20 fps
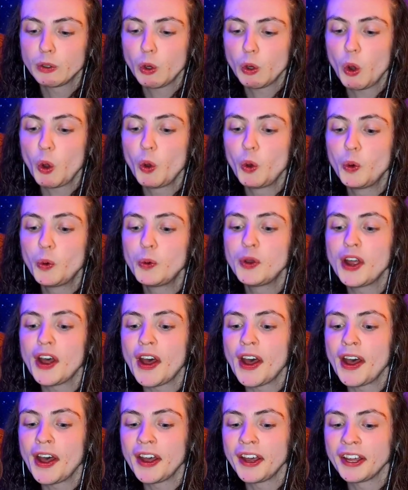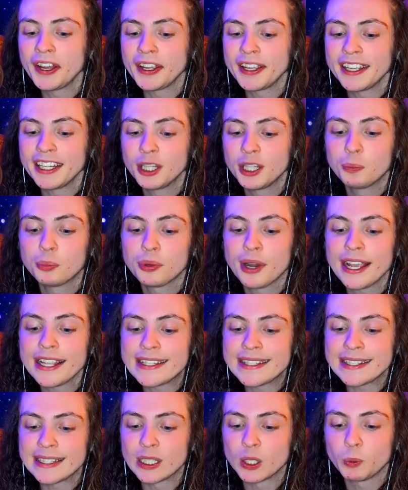own eye in the
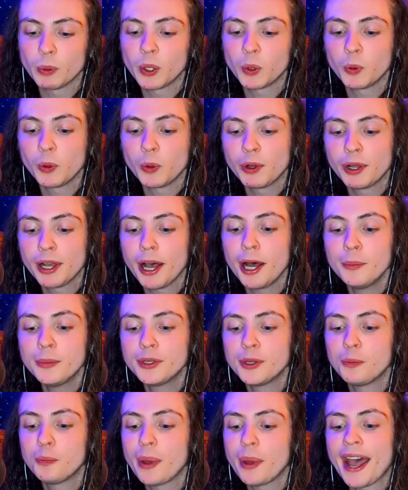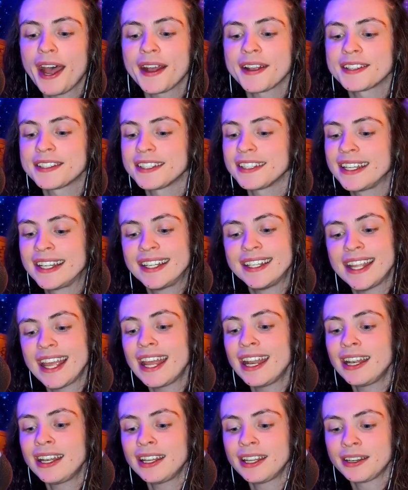present what will come to pass in
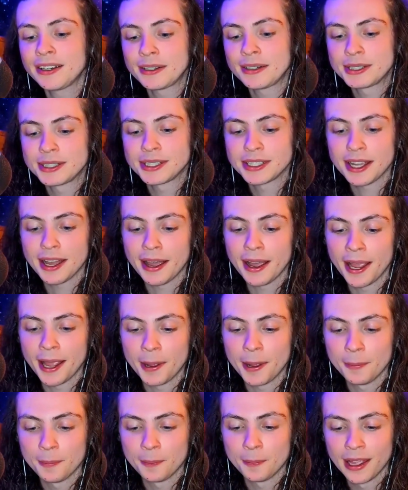10 years' time.